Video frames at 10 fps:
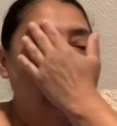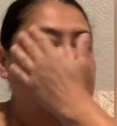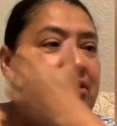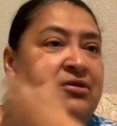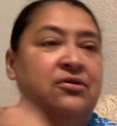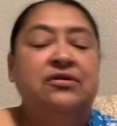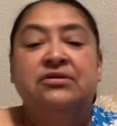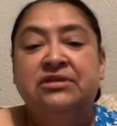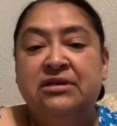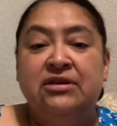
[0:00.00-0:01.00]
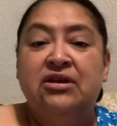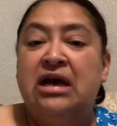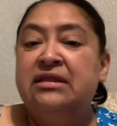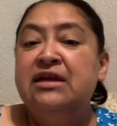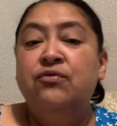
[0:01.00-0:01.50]
You know, there's
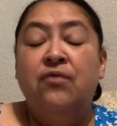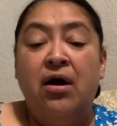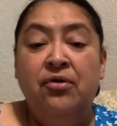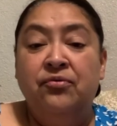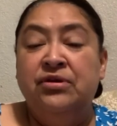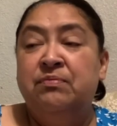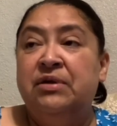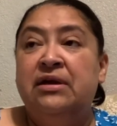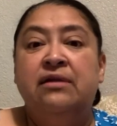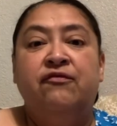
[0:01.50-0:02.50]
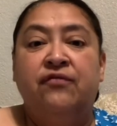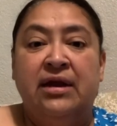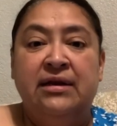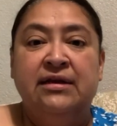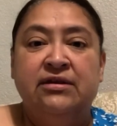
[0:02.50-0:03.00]
nothing wrong with being
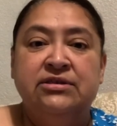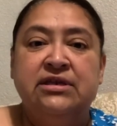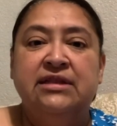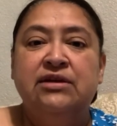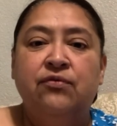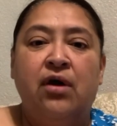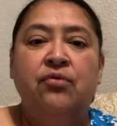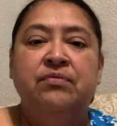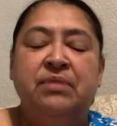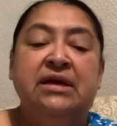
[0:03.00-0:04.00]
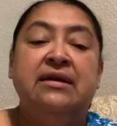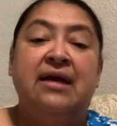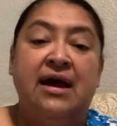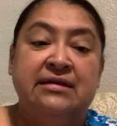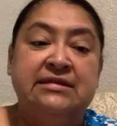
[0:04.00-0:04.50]
friendly. There's nothing wrong with being
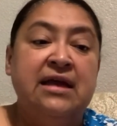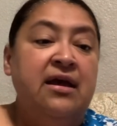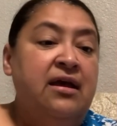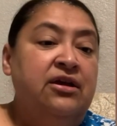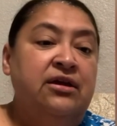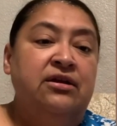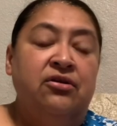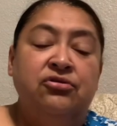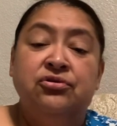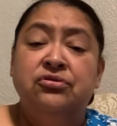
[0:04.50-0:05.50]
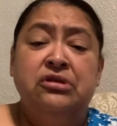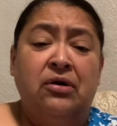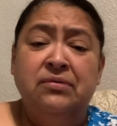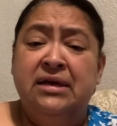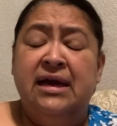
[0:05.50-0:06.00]
nice. You know, you
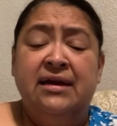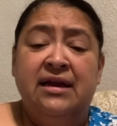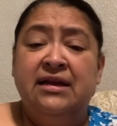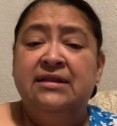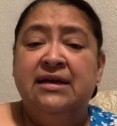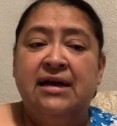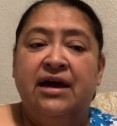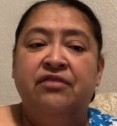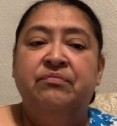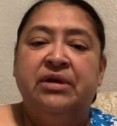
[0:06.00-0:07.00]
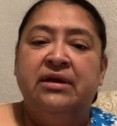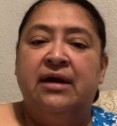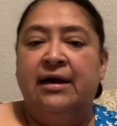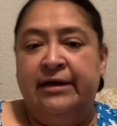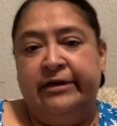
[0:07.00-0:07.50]
don't gain anything out of being
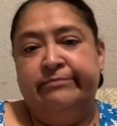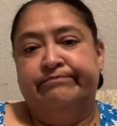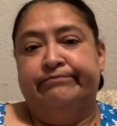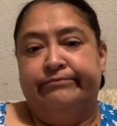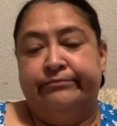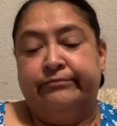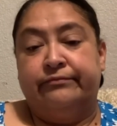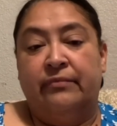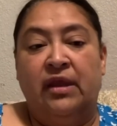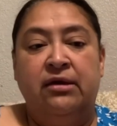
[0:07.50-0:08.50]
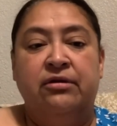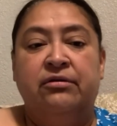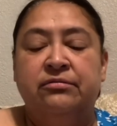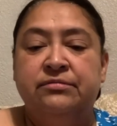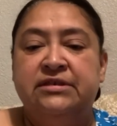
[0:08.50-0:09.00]
ugly. You
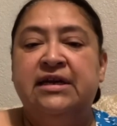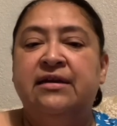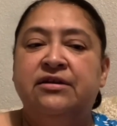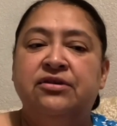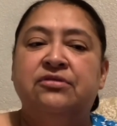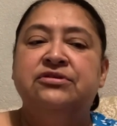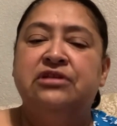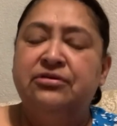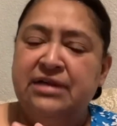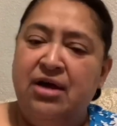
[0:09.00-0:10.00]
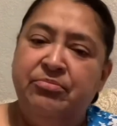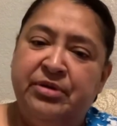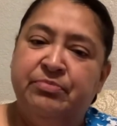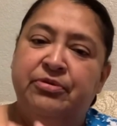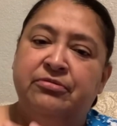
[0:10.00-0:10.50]
know, slow down,
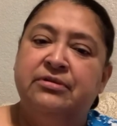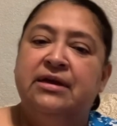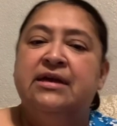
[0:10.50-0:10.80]
people.